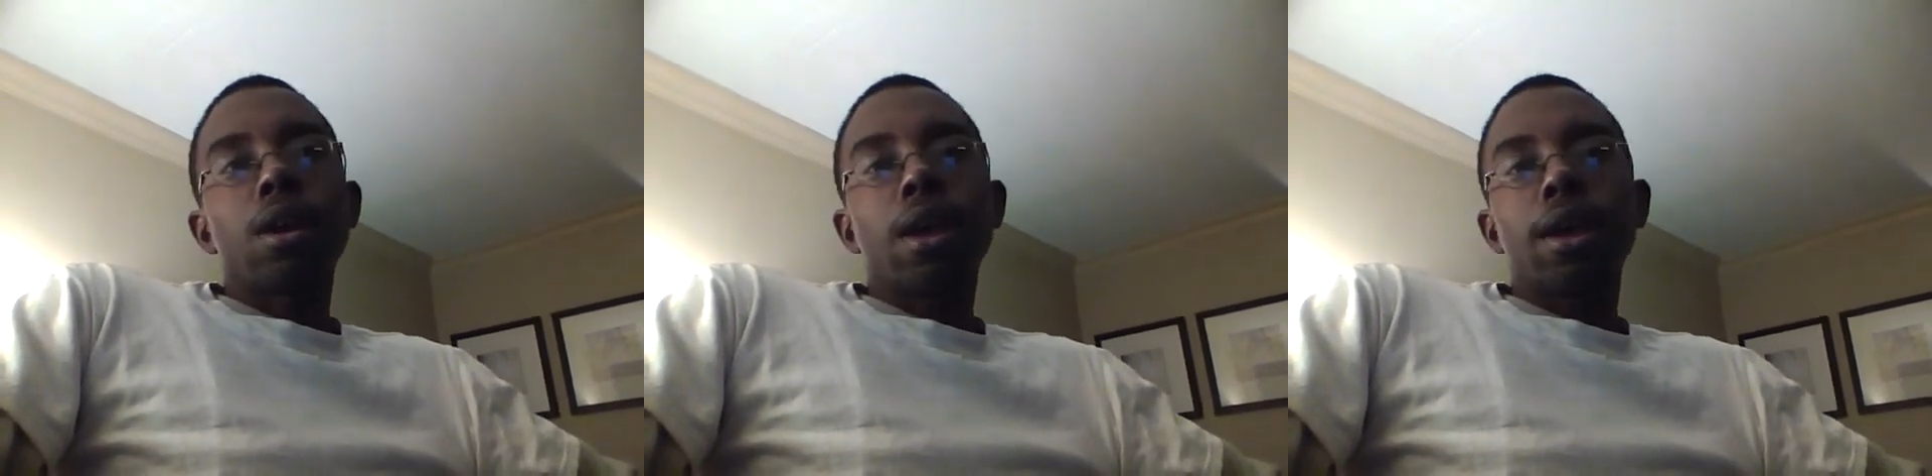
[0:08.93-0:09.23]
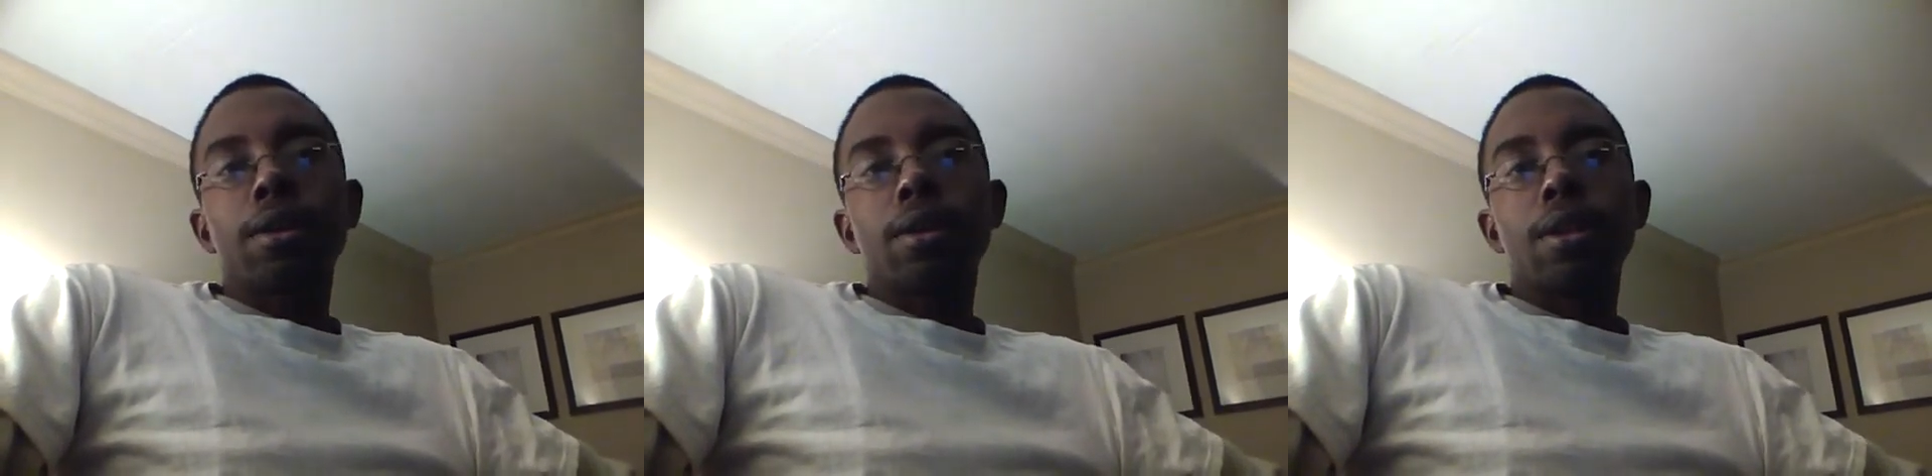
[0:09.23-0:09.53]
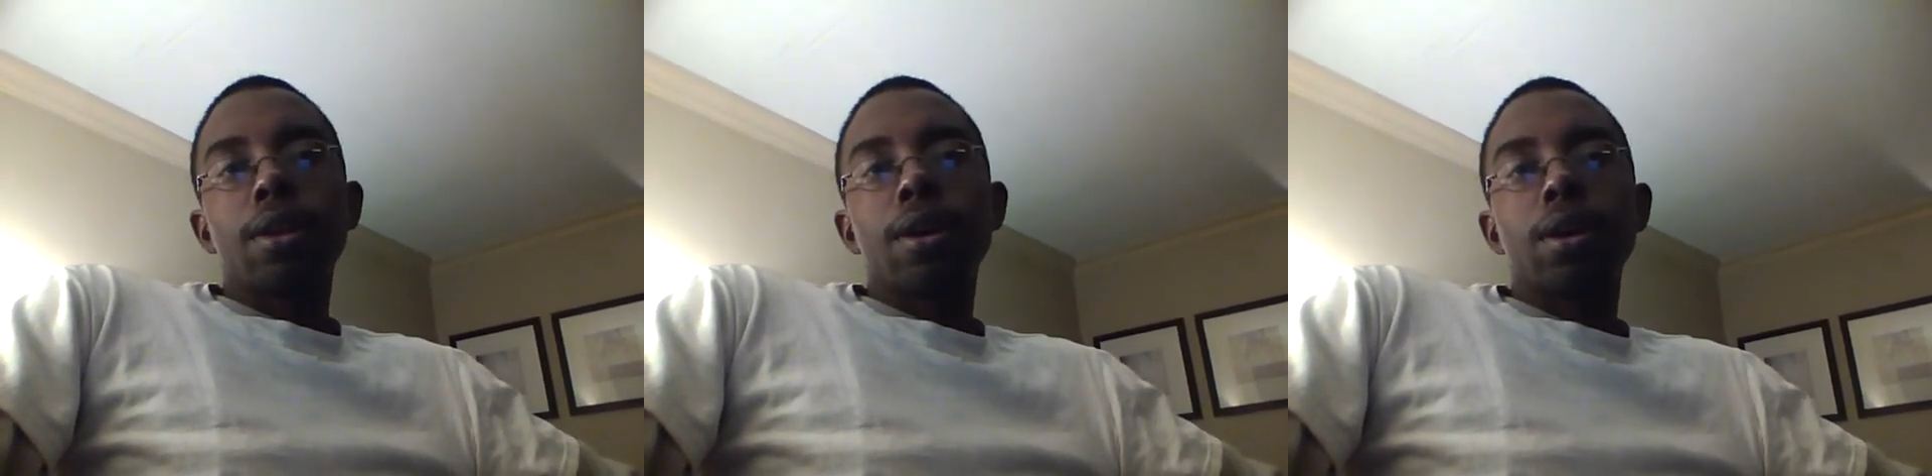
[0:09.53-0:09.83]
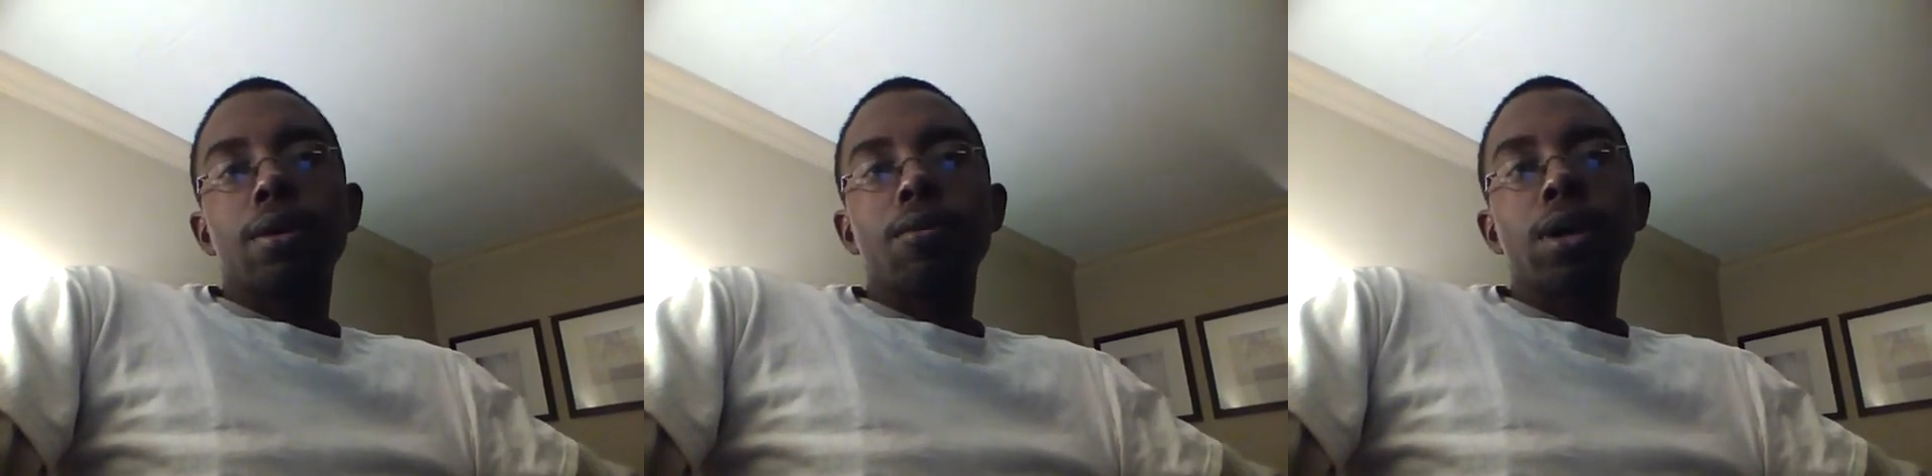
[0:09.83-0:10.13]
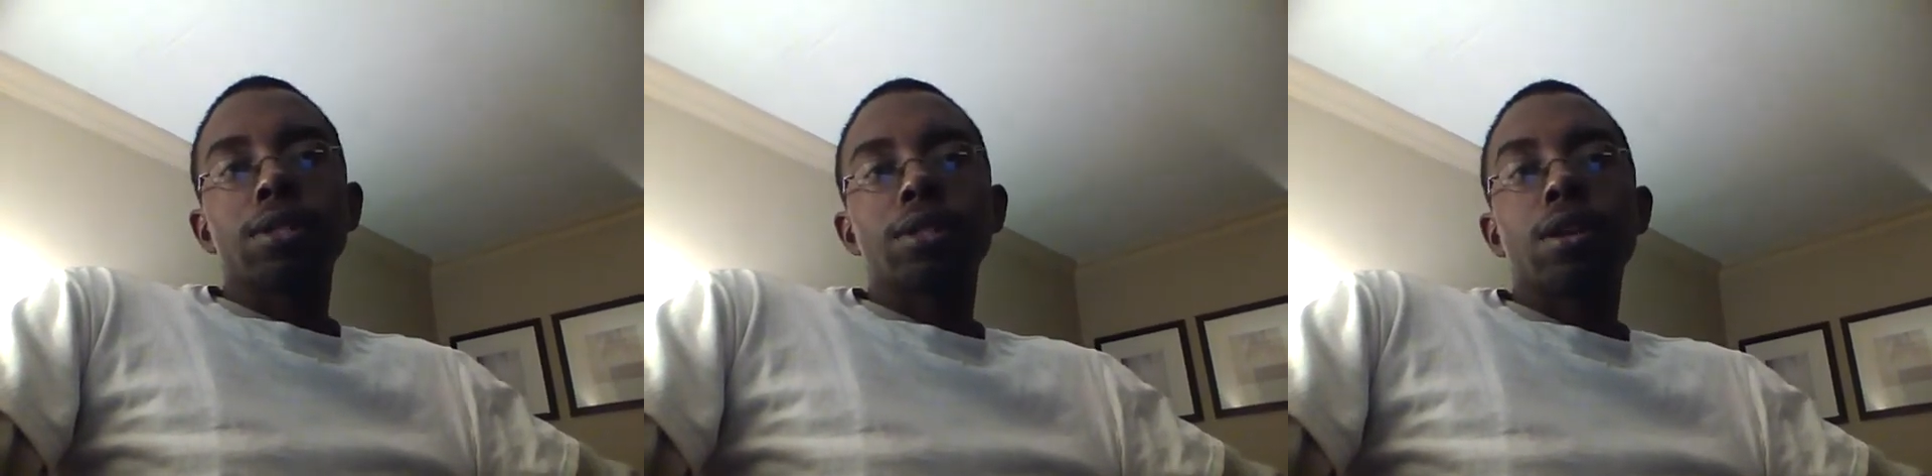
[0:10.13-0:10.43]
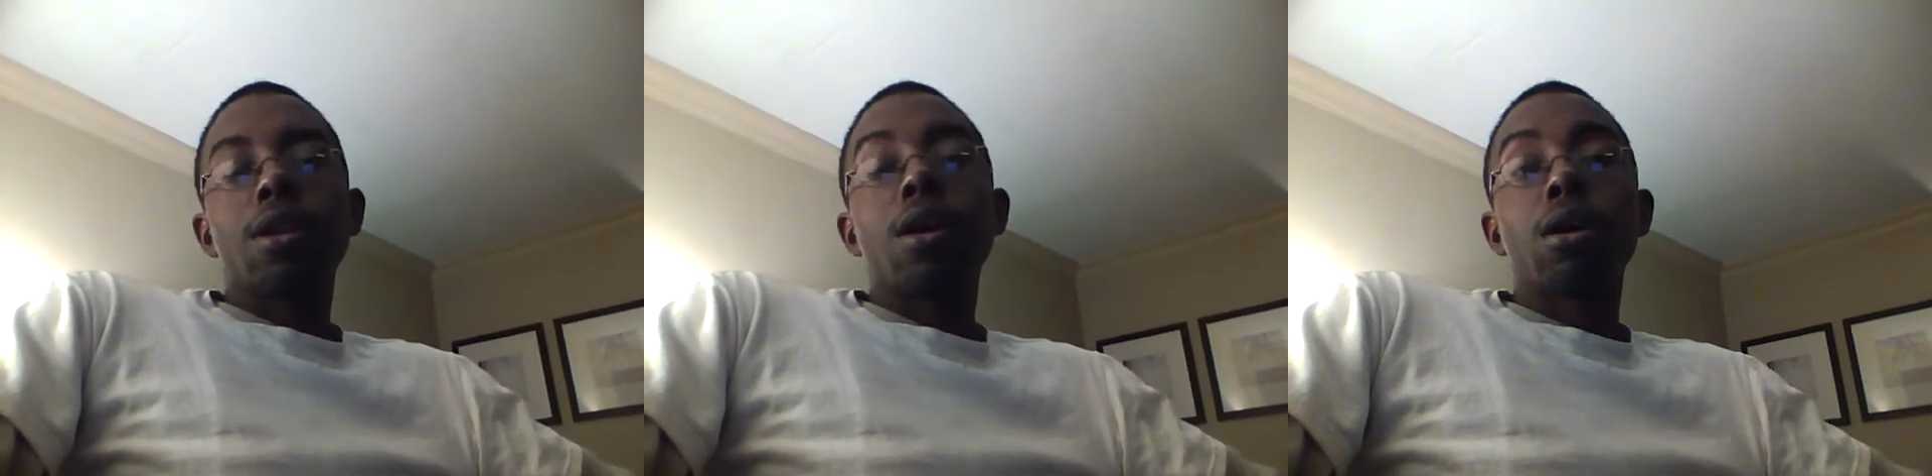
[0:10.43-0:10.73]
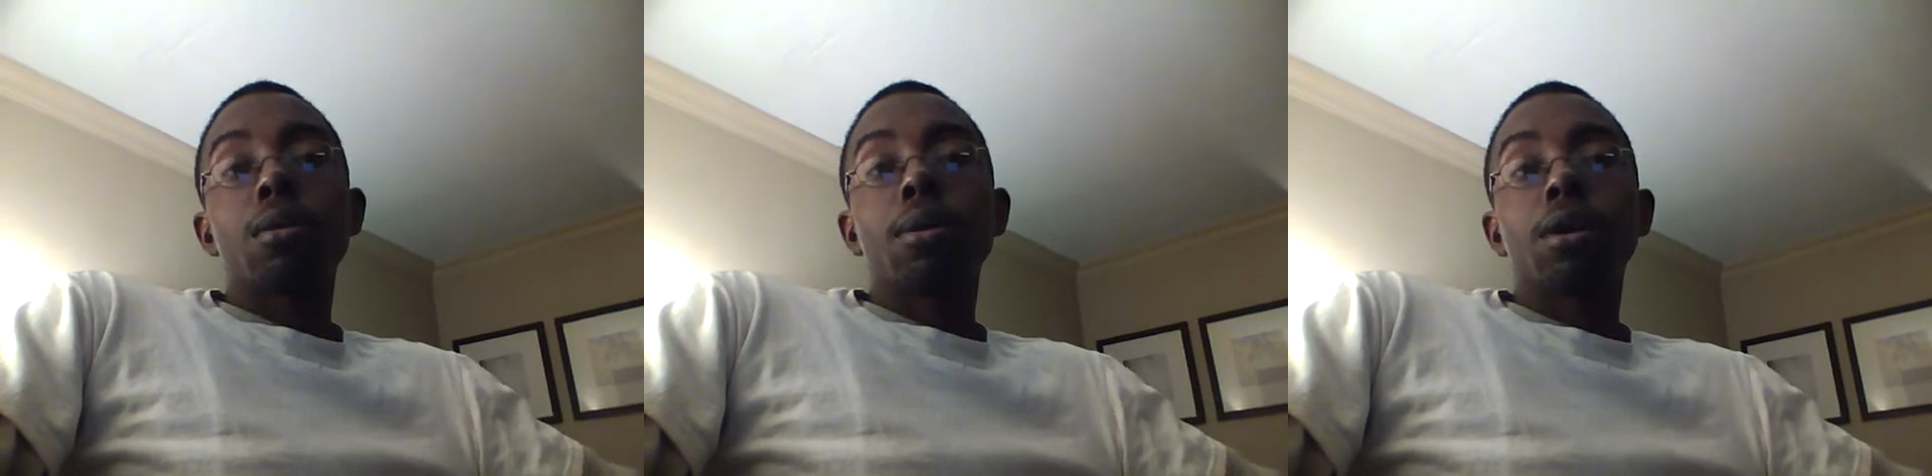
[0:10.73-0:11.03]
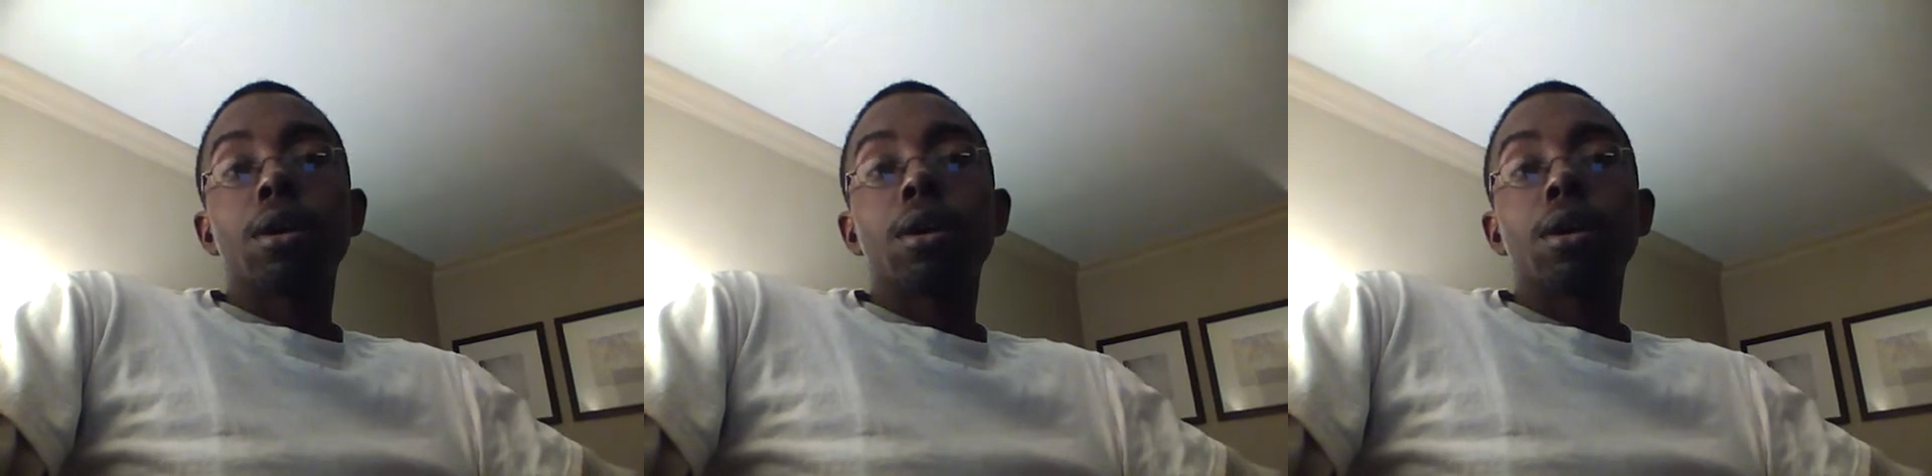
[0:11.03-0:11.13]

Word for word: at the uh, Westin Harbor